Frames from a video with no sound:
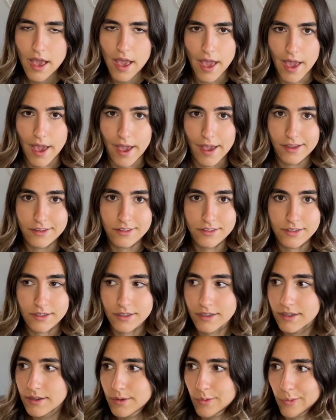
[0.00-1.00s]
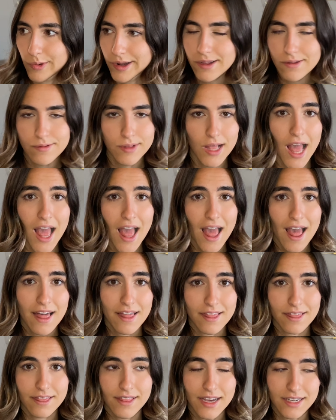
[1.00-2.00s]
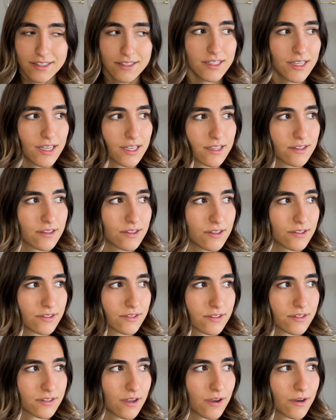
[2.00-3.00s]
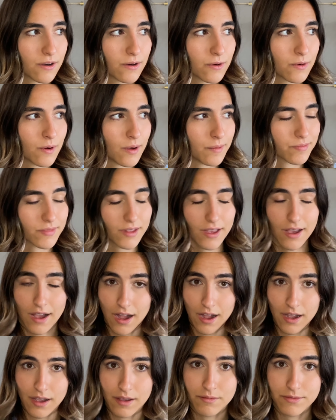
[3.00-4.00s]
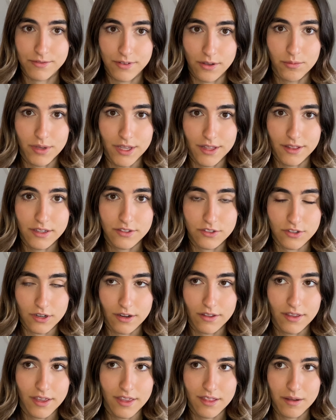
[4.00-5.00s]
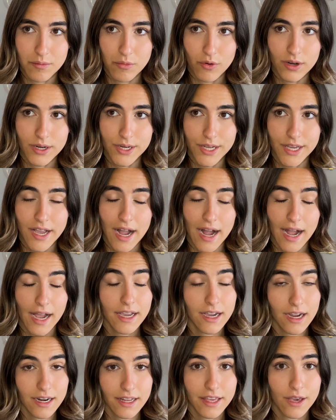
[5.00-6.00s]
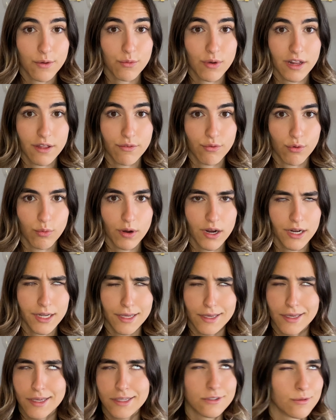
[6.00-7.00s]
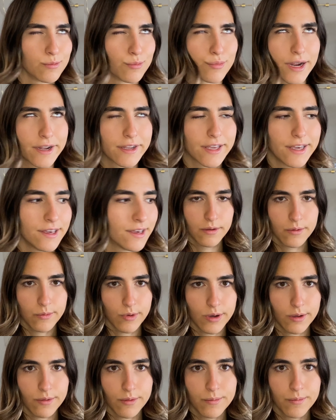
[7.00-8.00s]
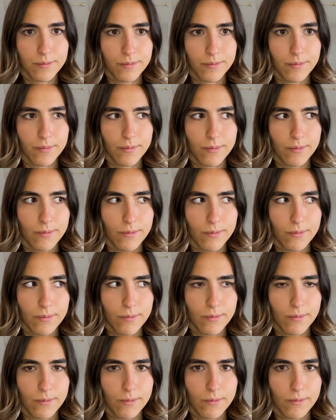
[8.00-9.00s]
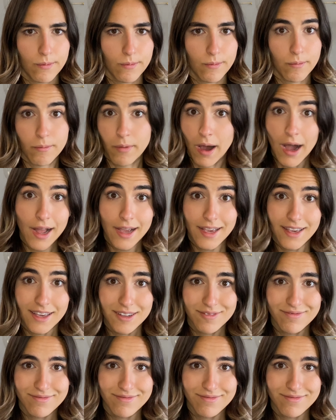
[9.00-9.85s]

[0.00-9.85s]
And well, that's it. So I'm filming this early in the morning. I gotta get ready for work, eat some brekkie. Well, bye.